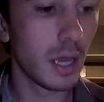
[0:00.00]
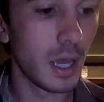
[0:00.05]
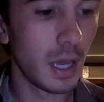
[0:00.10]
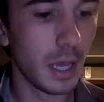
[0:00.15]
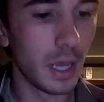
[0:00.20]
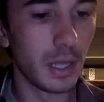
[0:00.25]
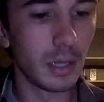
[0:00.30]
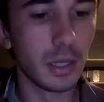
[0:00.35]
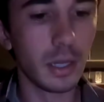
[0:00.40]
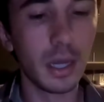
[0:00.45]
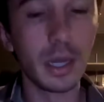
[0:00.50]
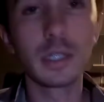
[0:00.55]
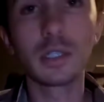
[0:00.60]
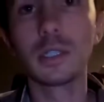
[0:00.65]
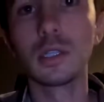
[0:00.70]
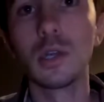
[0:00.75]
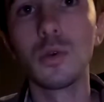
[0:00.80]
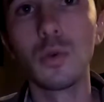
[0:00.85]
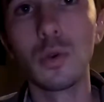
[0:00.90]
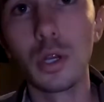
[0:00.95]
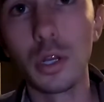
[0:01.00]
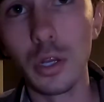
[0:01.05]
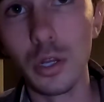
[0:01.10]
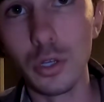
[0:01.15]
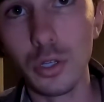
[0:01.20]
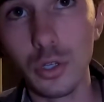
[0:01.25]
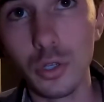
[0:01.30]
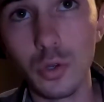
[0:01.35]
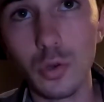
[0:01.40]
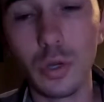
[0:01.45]
And the next thing that we're gonna
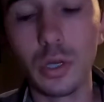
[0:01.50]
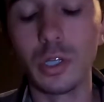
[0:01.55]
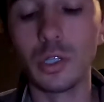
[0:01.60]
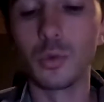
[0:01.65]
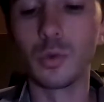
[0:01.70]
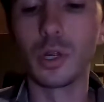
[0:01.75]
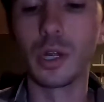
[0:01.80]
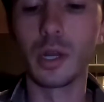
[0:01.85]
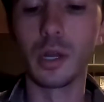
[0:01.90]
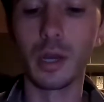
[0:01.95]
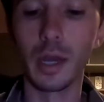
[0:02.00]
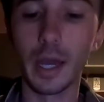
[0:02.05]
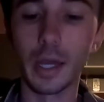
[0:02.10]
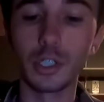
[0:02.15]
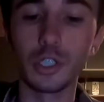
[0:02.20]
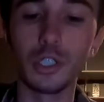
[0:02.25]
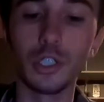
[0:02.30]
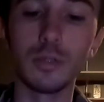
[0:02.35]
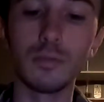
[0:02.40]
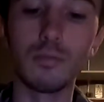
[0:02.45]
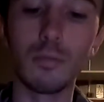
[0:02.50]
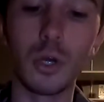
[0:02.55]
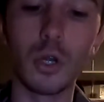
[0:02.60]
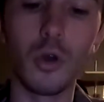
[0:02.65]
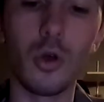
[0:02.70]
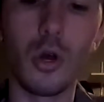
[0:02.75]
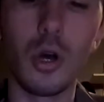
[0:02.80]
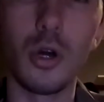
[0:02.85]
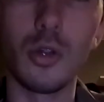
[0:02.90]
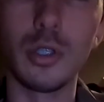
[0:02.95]
do is we're gonna actually just
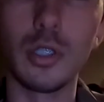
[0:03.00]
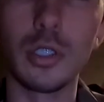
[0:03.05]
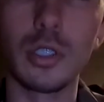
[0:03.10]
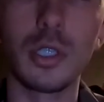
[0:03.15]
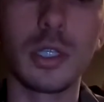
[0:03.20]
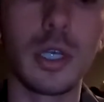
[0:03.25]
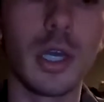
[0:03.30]
muddle all these